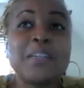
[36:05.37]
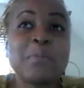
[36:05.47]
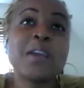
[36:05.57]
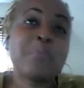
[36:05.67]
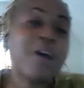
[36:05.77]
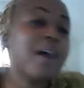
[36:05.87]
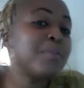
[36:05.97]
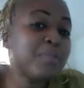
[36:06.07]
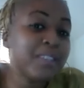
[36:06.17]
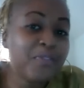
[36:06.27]
me
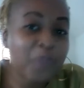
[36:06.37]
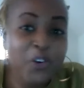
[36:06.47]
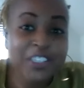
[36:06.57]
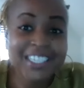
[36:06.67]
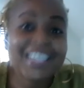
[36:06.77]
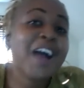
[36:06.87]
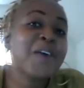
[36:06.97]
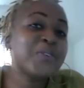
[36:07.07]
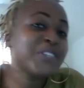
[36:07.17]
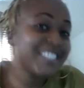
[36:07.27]
probably 14
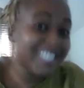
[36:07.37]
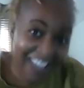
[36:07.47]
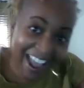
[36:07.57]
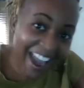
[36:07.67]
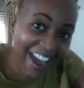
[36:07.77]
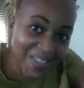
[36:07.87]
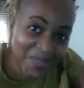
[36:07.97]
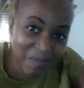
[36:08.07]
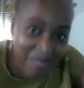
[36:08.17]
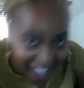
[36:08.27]
hours a day in
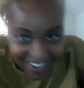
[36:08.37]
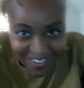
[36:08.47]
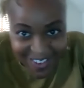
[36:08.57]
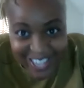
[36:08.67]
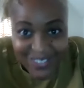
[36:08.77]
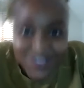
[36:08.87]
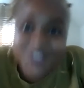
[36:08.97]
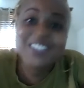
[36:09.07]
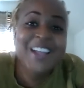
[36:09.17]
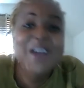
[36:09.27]
the Blaque
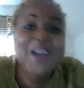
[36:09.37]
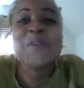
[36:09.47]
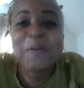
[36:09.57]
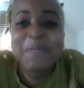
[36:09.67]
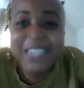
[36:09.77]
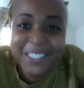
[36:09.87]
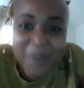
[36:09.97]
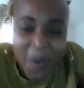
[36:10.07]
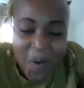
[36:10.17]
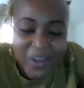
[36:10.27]
Resource Network because
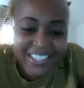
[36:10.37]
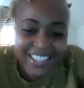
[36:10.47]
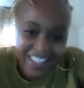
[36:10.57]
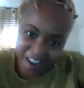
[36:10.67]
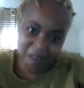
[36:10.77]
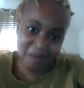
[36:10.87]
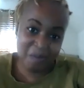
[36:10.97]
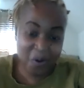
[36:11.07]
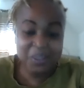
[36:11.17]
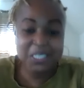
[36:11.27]
I'm always there and
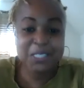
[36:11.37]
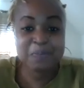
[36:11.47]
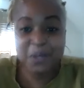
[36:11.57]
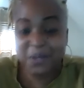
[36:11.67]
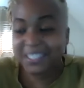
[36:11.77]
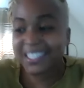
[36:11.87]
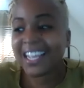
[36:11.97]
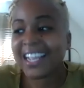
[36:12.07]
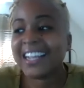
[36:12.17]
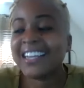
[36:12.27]
I'm always
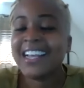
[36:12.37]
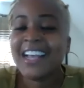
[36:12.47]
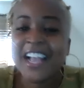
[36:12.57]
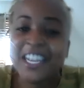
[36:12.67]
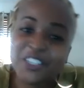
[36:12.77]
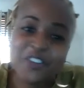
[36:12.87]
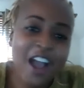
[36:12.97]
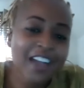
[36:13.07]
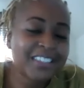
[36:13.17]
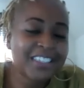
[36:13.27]
posting and
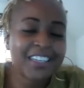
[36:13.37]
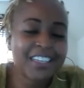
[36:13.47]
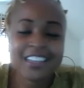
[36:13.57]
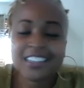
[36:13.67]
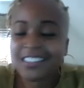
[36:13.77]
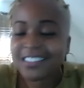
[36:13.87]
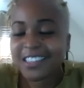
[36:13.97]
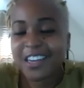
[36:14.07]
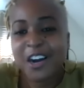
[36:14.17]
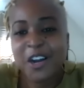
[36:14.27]
interacting and
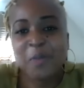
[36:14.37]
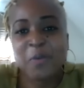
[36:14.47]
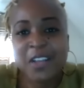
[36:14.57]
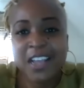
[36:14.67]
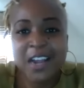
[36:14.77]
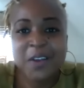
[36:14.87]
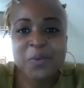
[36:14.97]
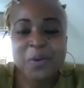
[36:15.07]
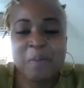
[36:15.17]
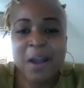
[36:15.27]
uh, communicating
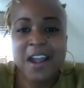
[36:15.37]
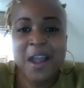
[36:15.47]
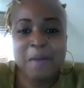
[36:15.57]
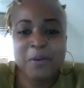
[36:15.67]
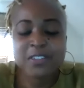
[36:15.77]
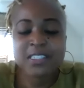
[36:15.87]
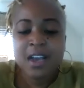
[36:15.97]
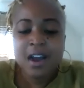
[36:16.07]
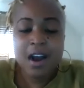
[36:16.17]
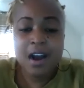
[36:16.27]
with my neighbors.
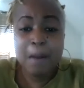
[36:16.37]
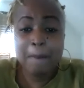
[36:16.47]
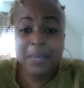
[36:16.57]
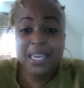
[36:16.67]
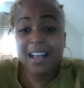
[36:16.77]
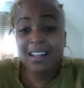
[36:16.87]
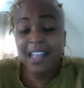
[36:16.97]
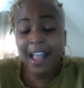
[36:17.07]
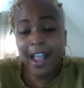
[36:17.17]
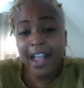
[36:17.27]
Uh, B
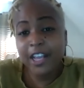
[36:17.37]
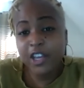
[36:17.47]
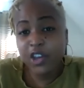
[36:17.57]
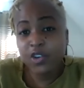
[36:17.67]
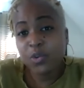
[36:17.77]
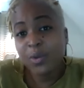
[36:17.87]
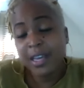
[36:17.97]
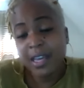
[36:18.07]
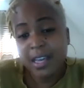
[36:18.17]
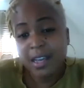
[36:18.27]
L A Q U
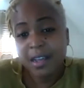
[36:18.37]
E